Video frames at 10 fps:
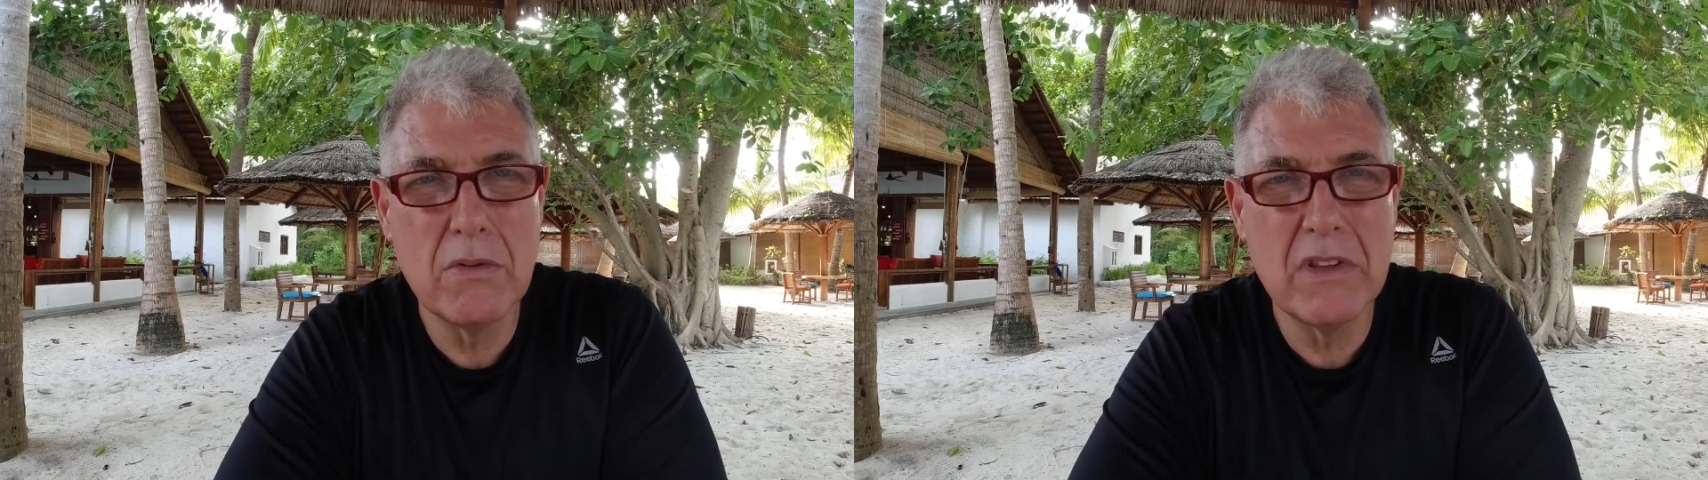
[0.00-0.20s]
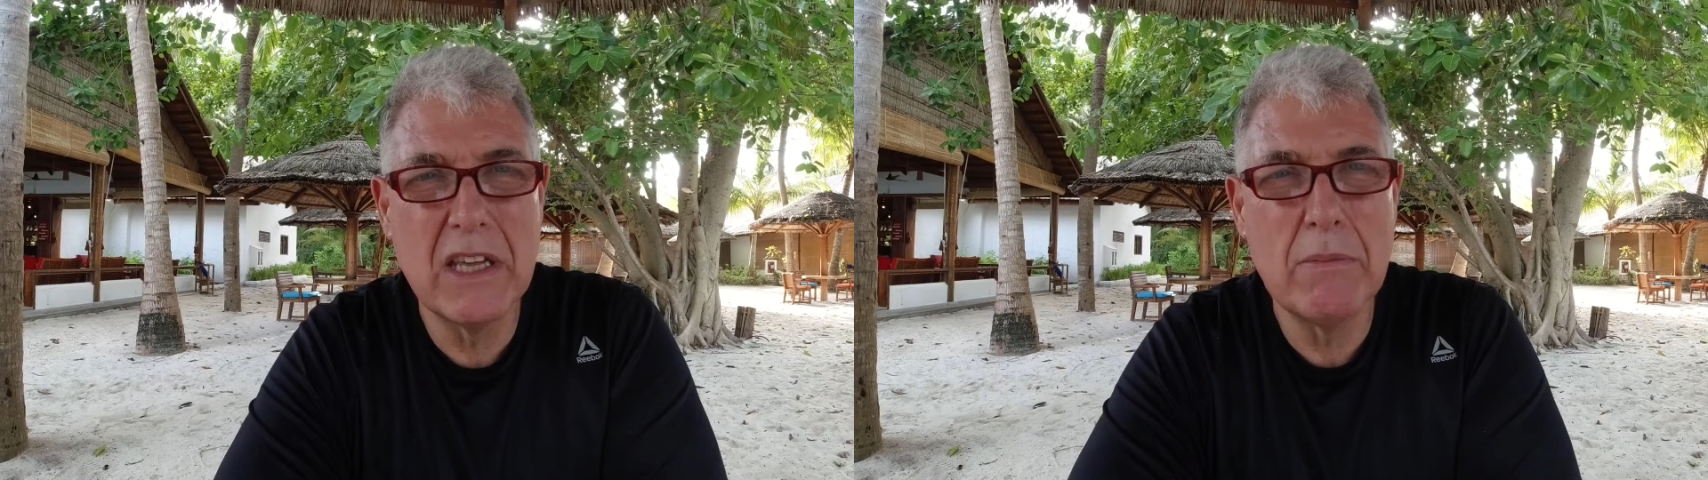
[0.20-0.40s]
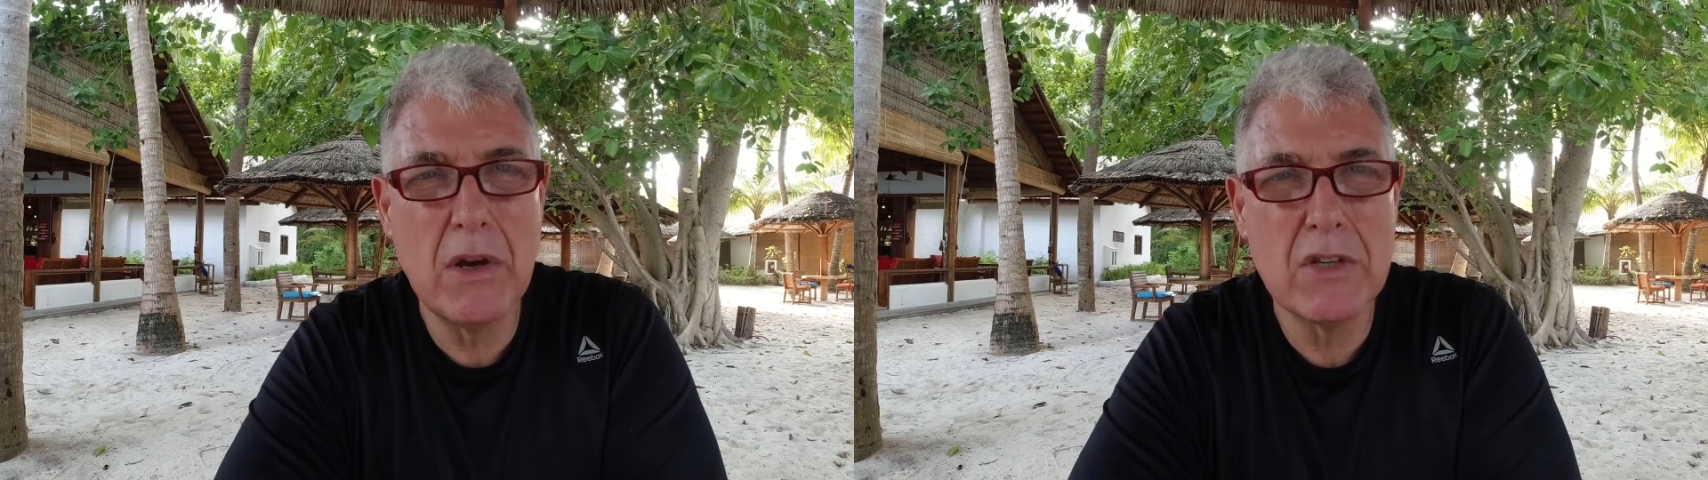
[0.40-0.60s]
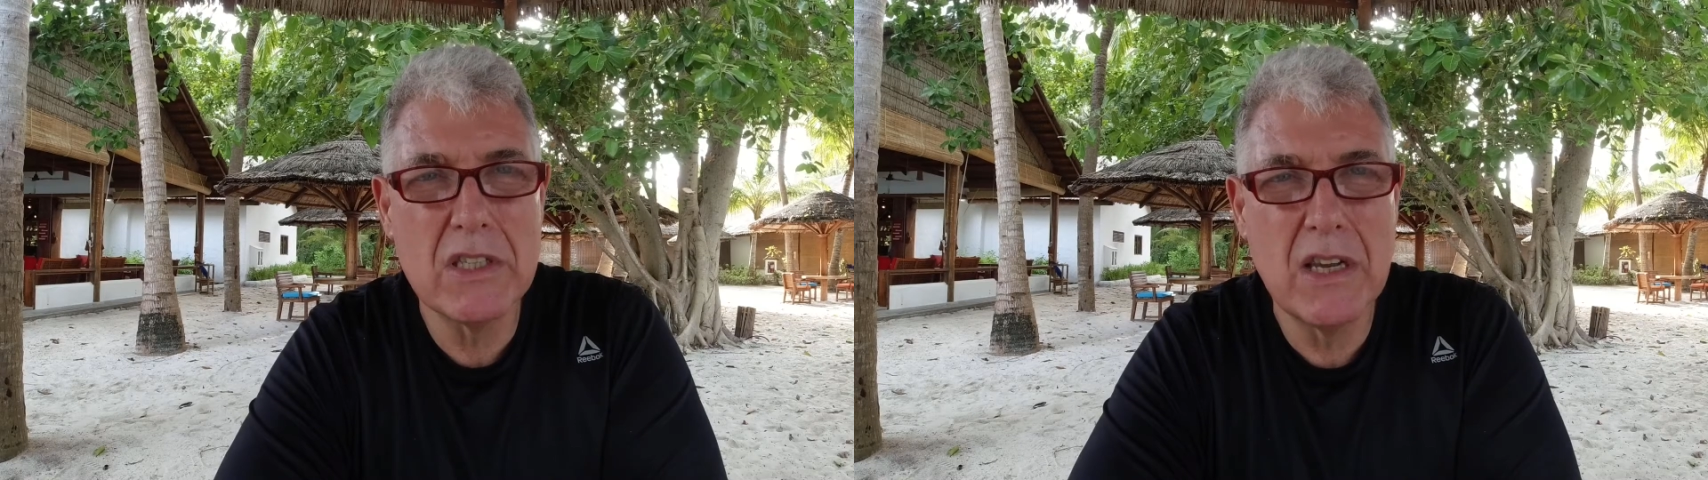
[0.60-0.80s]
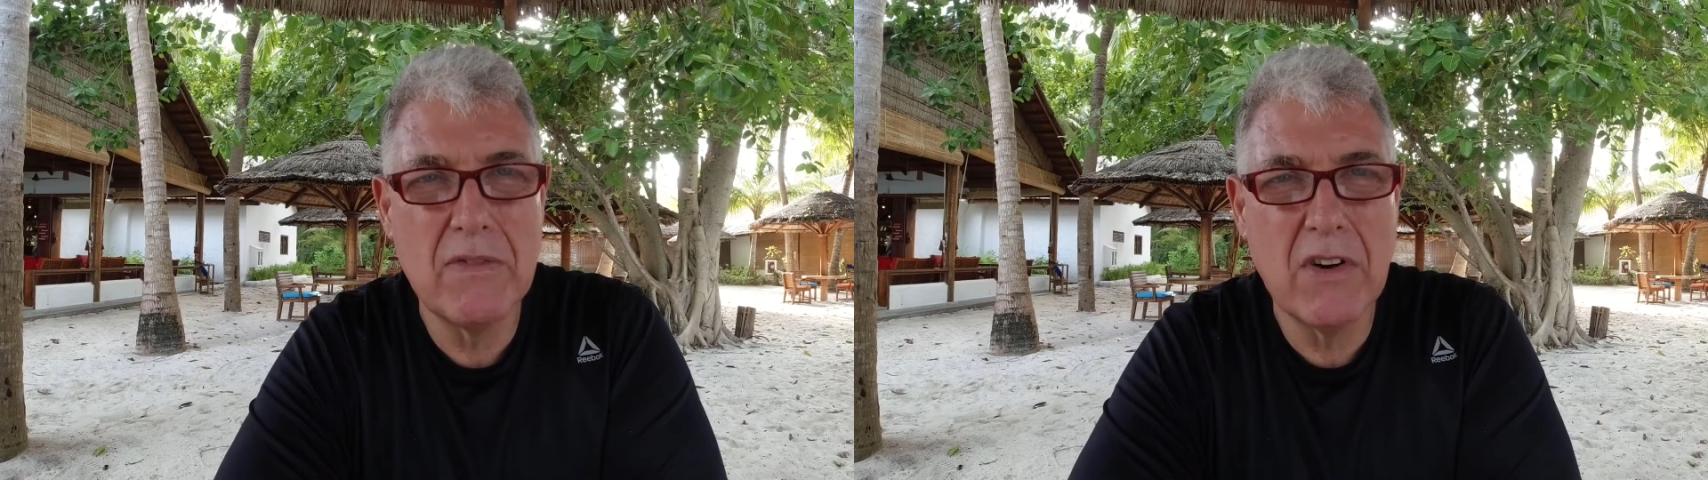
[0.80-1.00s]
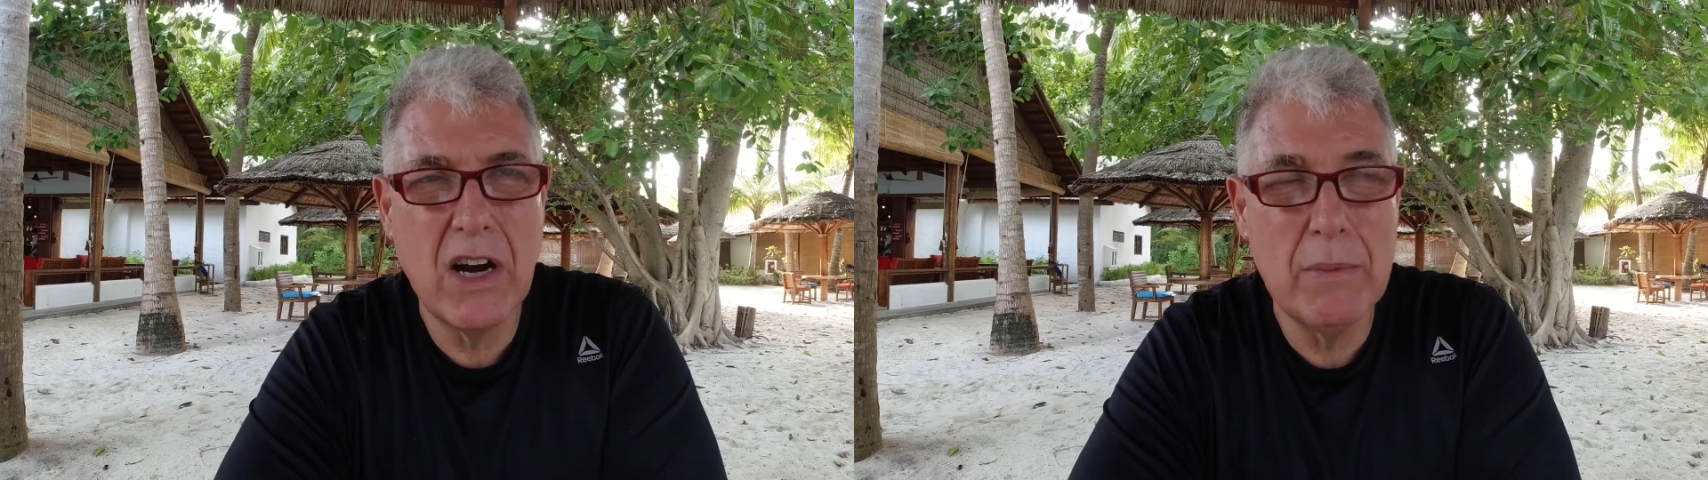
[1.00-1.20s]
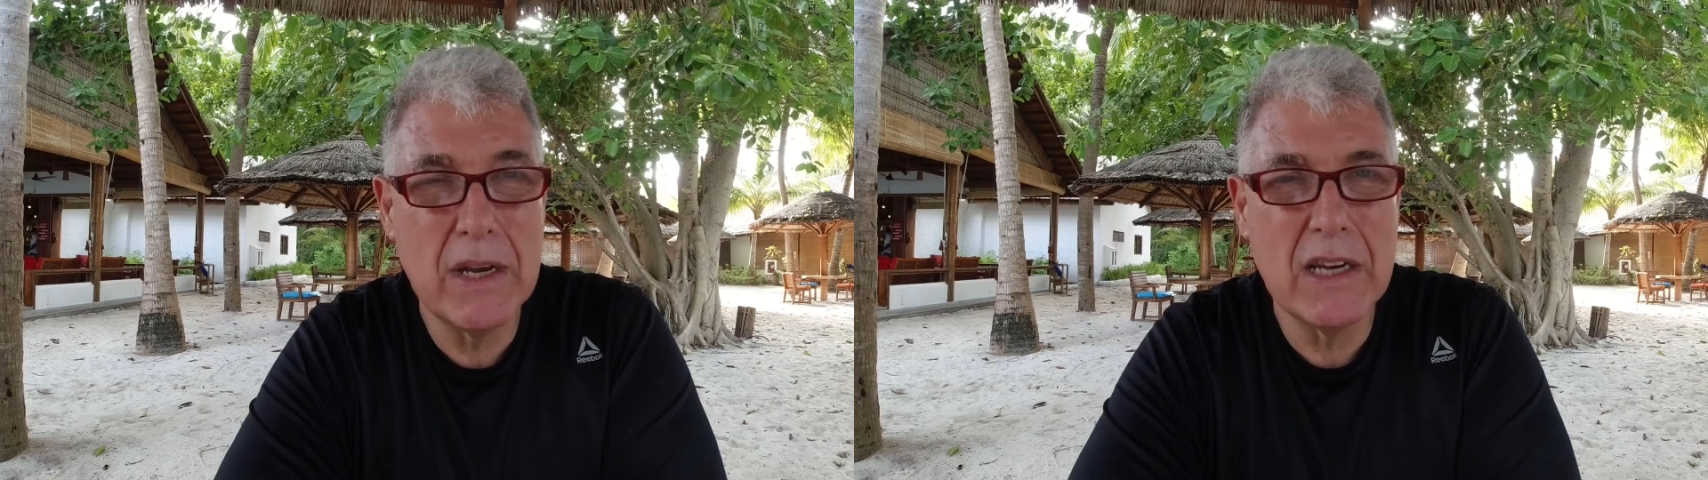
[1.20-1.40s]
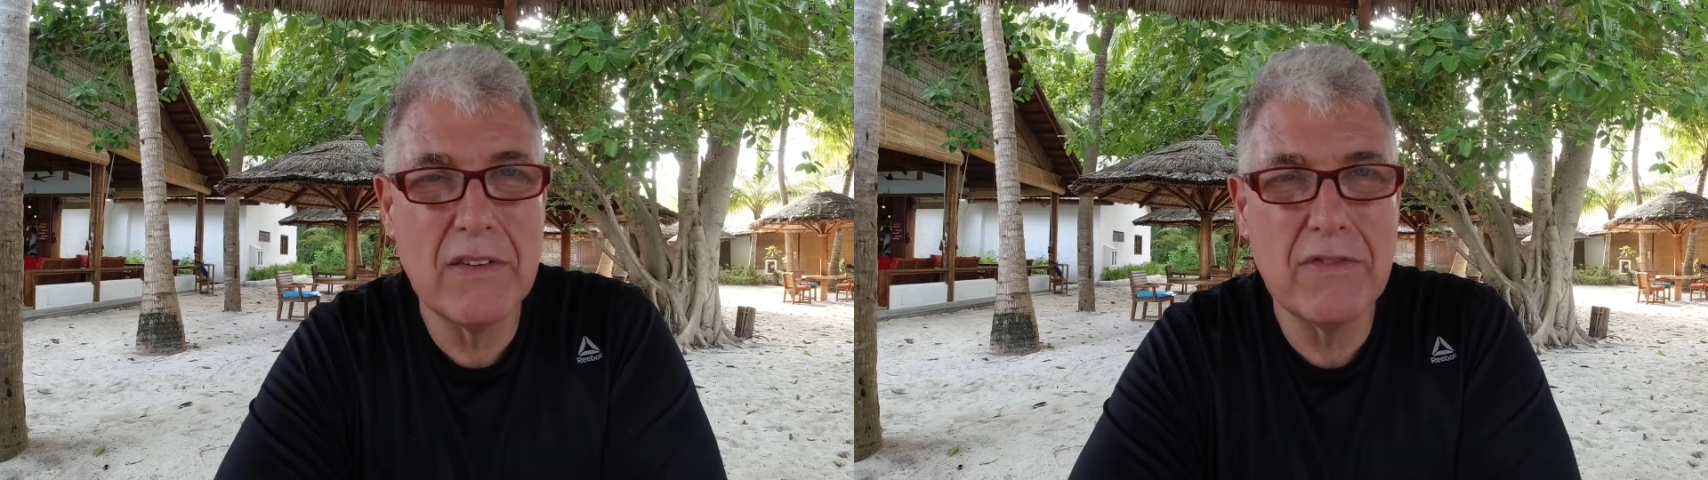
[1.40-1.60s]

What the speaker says: the most environmentally